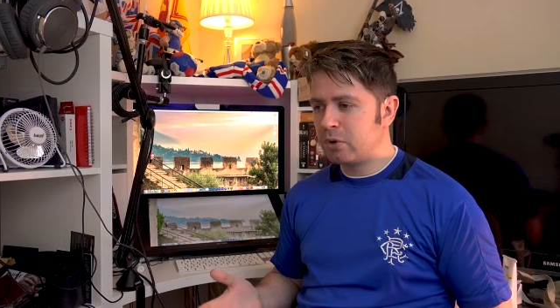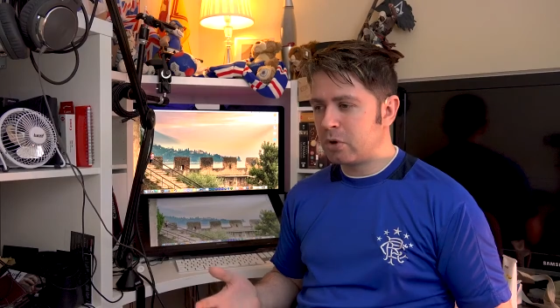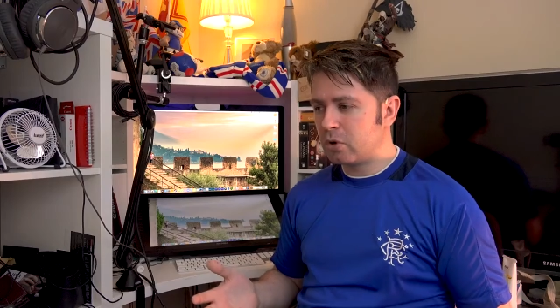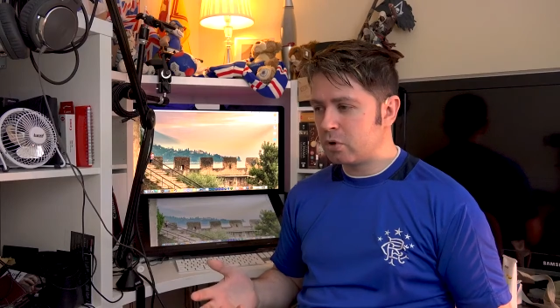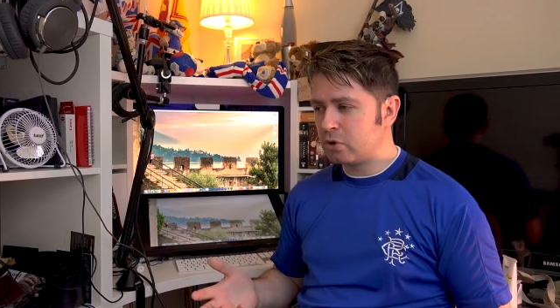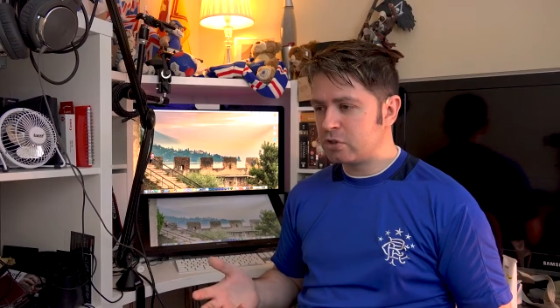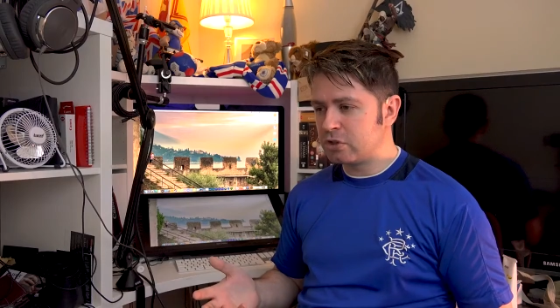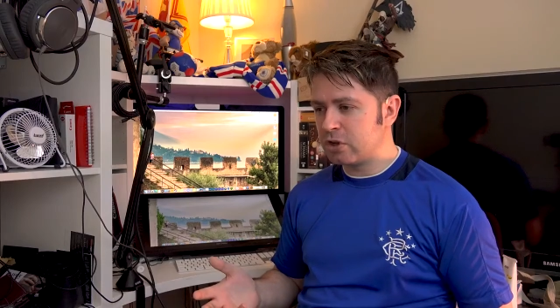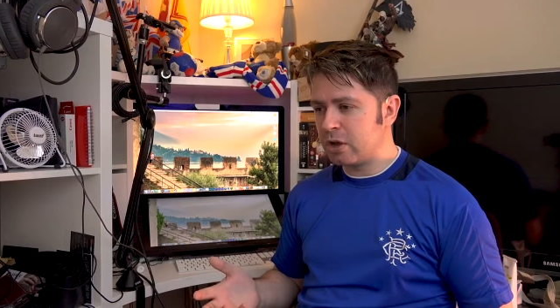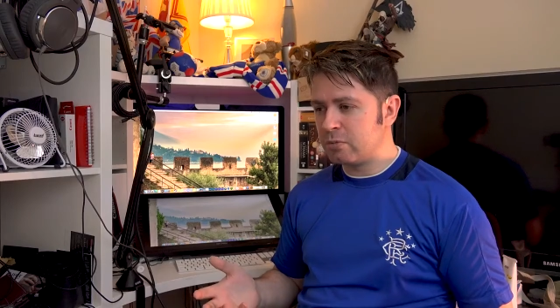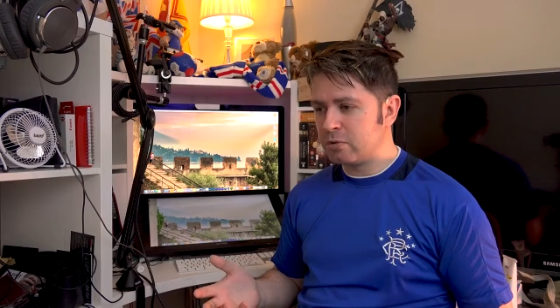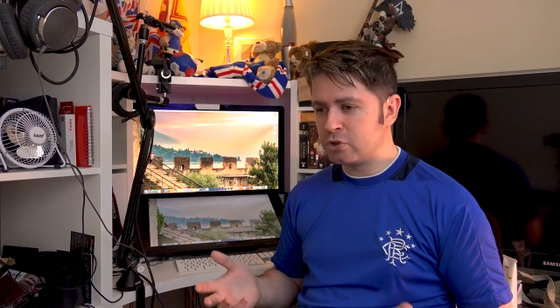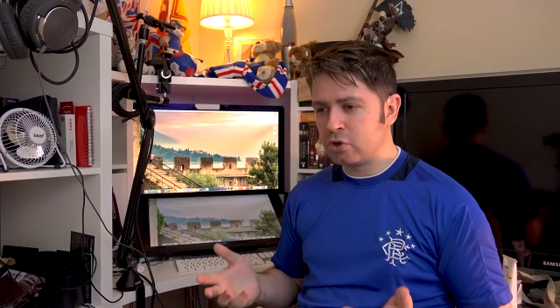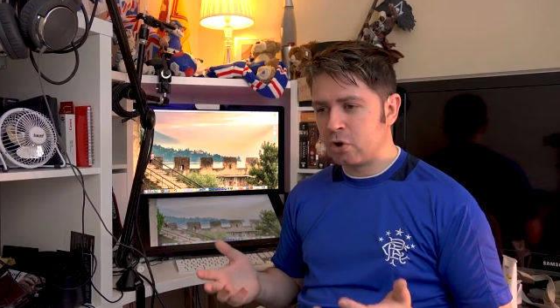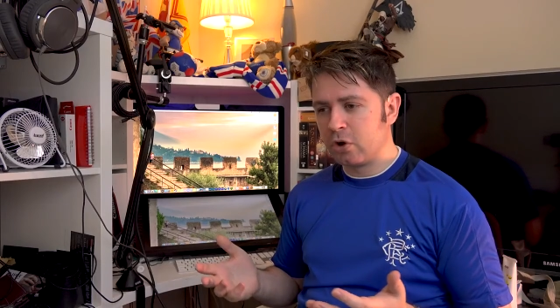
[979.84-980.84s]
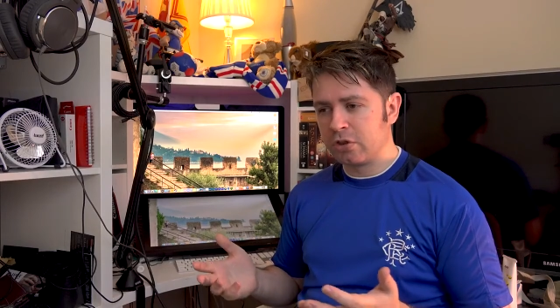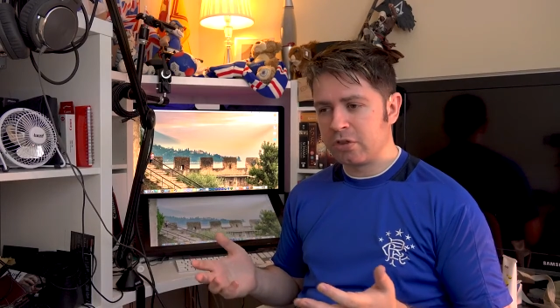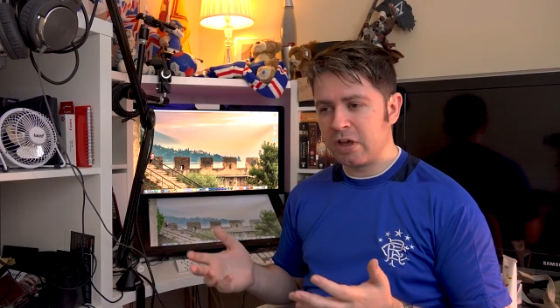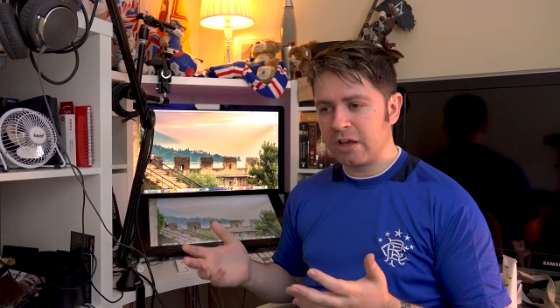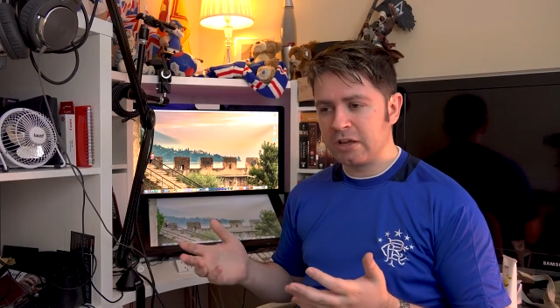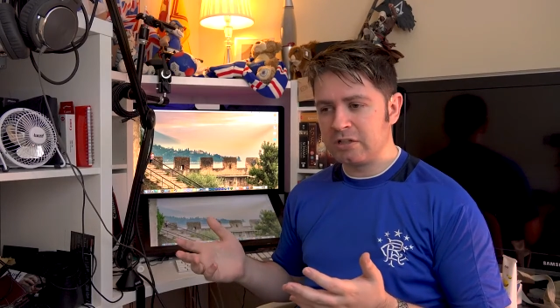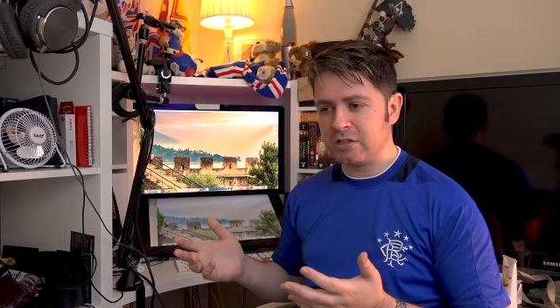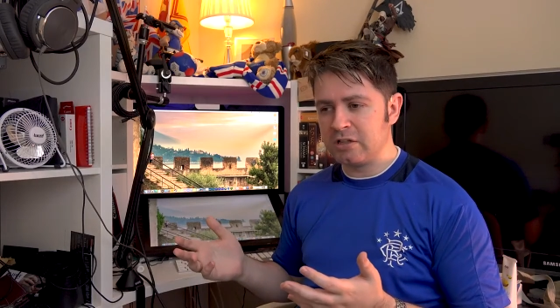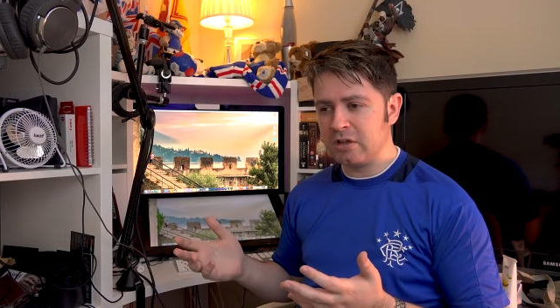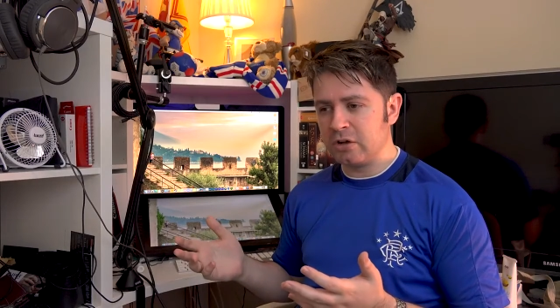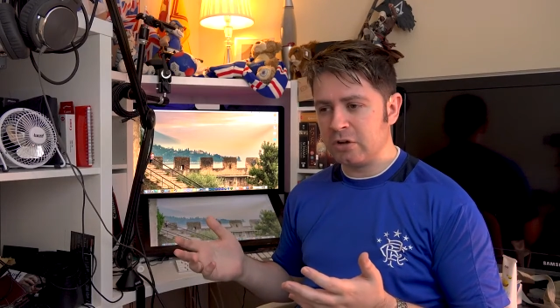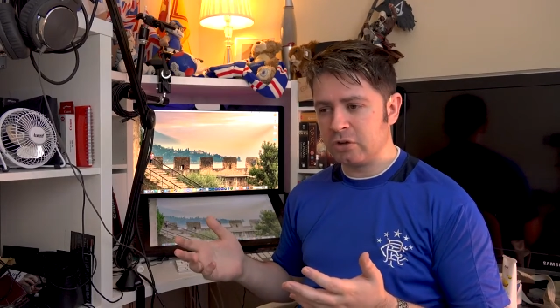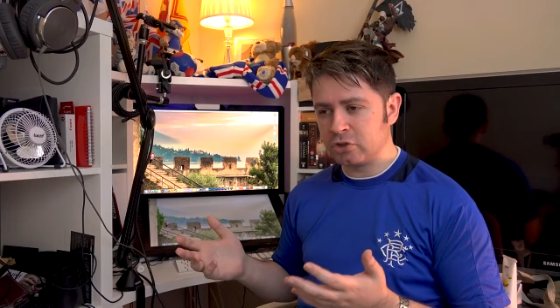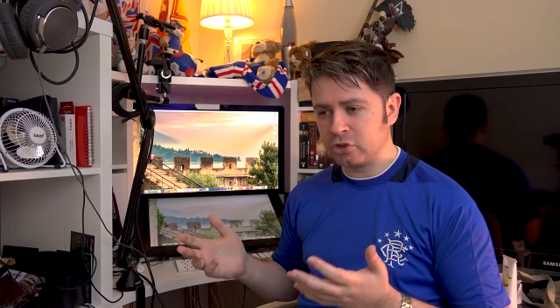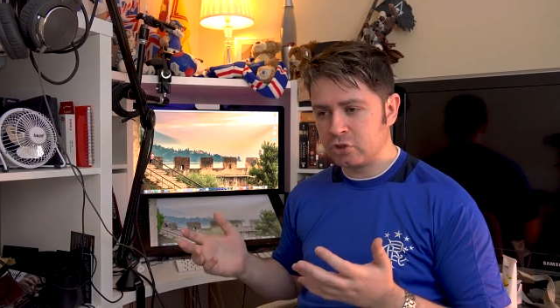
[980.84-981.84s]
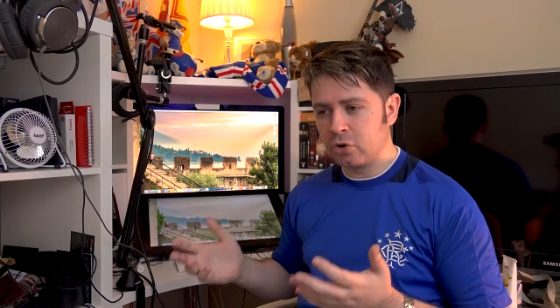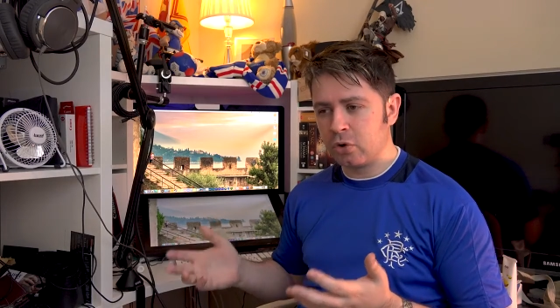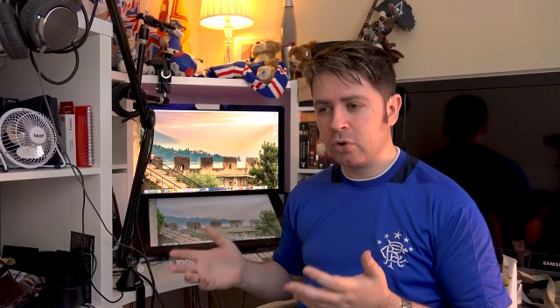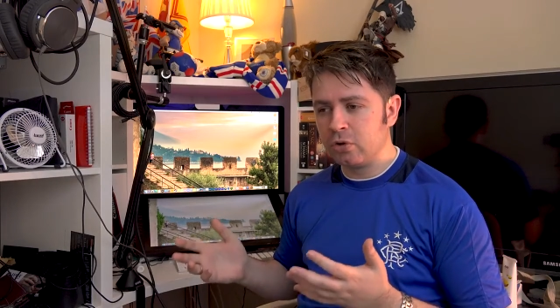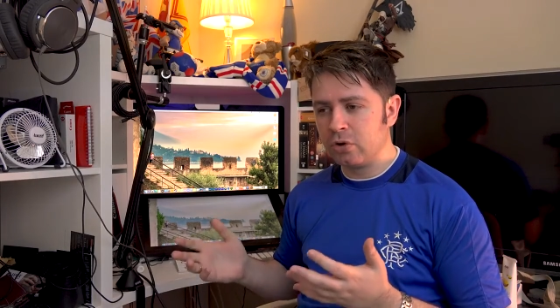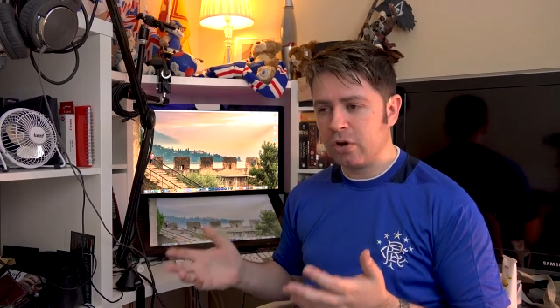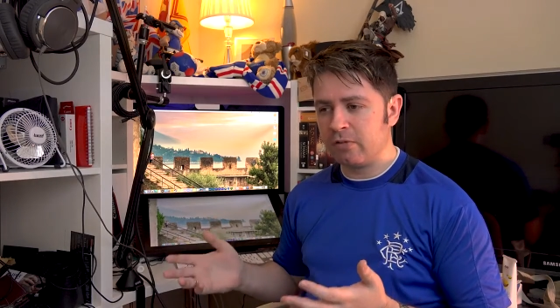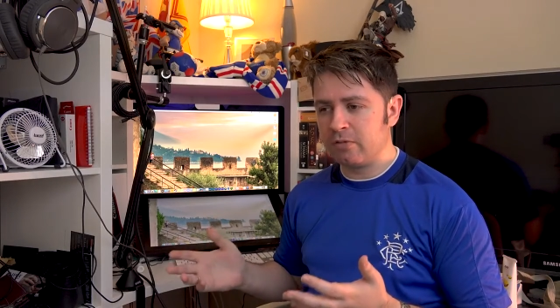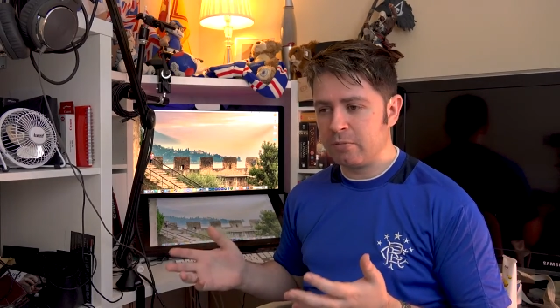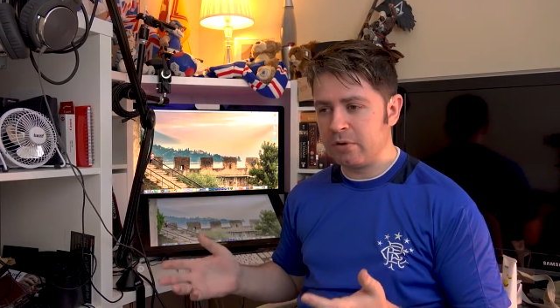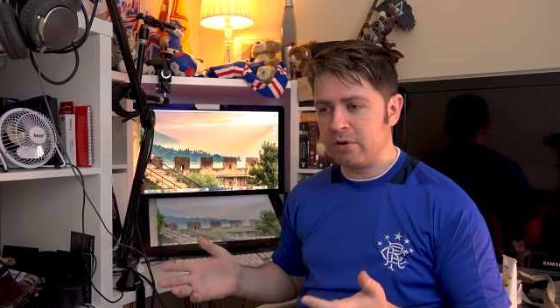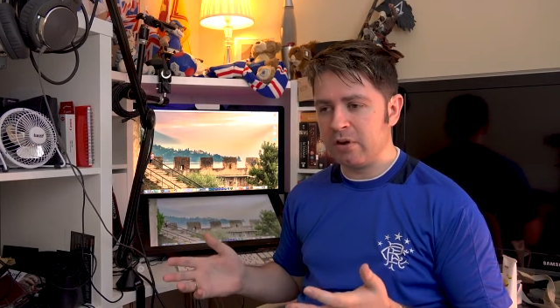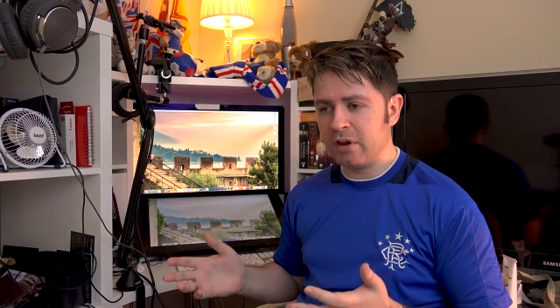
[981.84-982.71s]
because it was all thanks to your strong government